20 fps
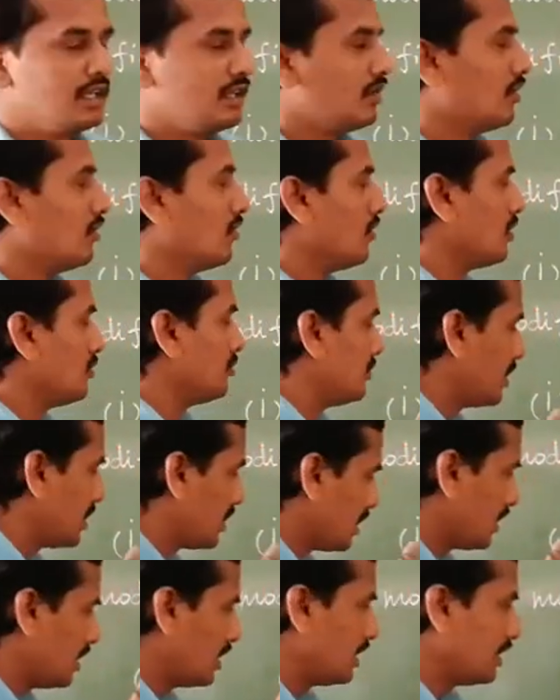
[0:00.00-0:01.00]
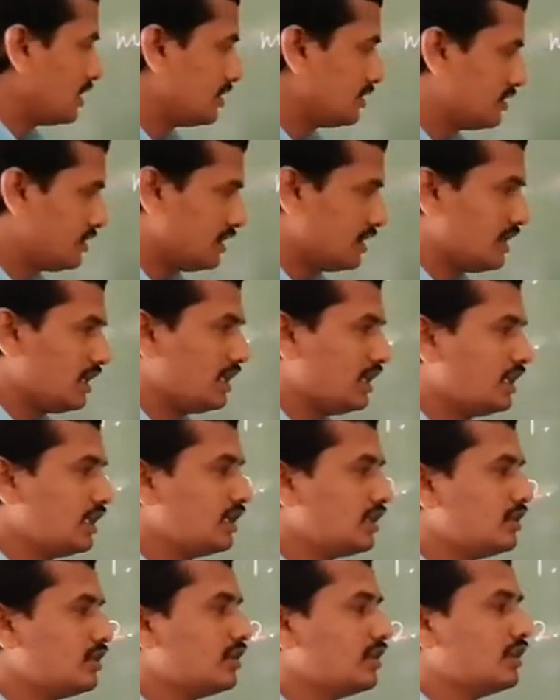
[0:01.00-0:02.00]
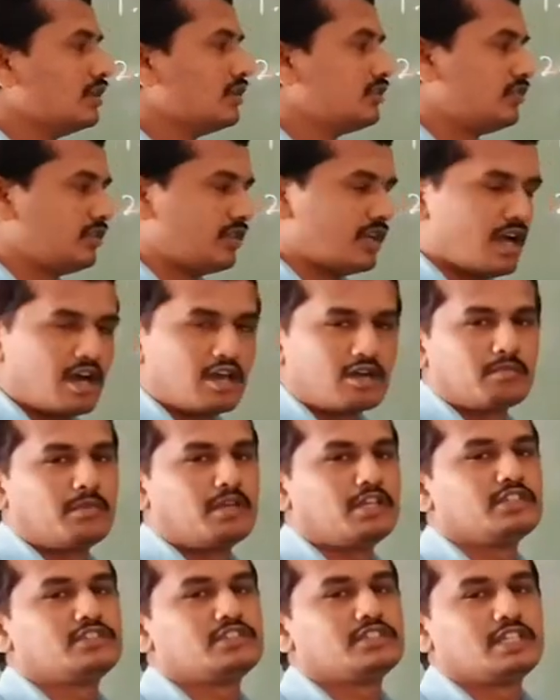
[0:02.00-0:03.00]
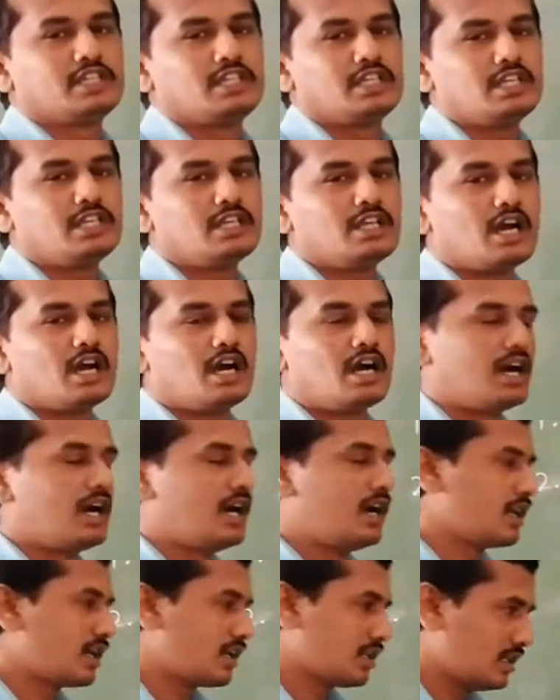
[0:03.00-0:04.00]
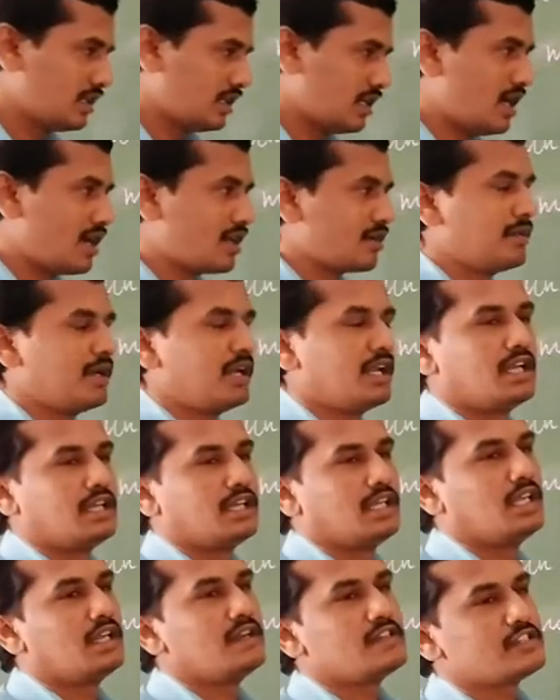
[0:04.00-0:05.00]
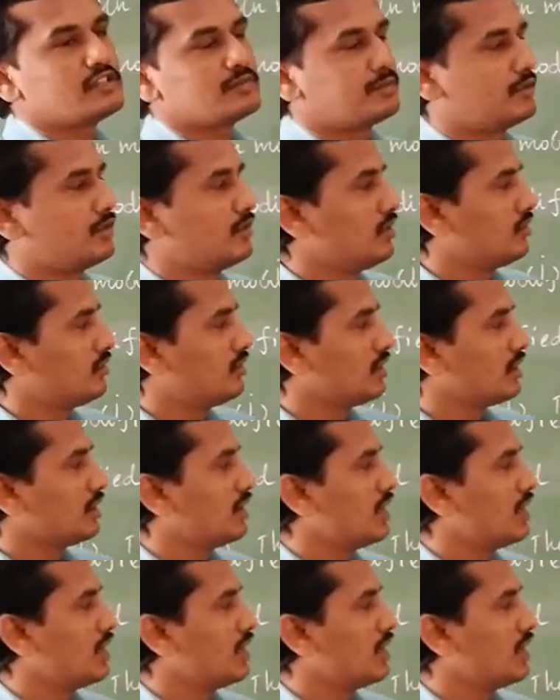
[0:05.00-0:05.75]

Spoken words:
one particular gene is normal gene or the normal allele is producing the